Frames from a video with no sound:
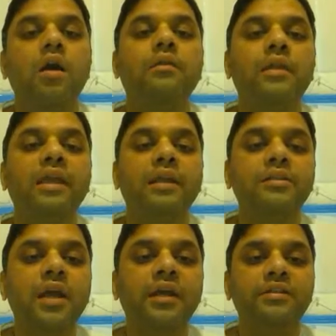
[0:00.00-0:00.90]
Or the
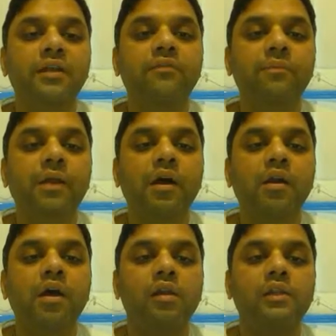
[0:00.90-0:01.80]
yajna itself may
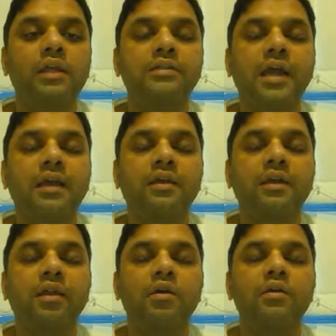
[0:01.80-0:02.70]
not, or the
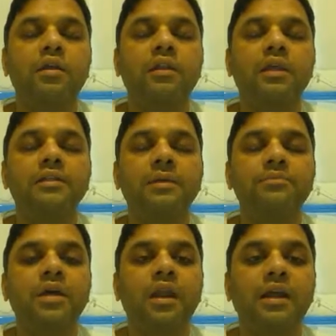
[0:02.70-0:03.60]

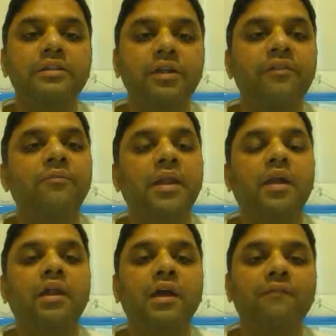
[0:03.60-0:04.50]
samskara
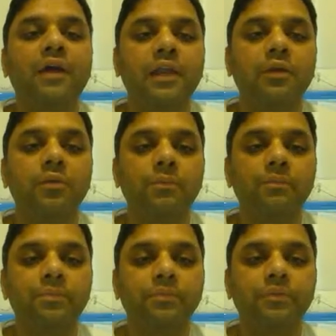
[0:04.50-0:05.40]
itself may not have value.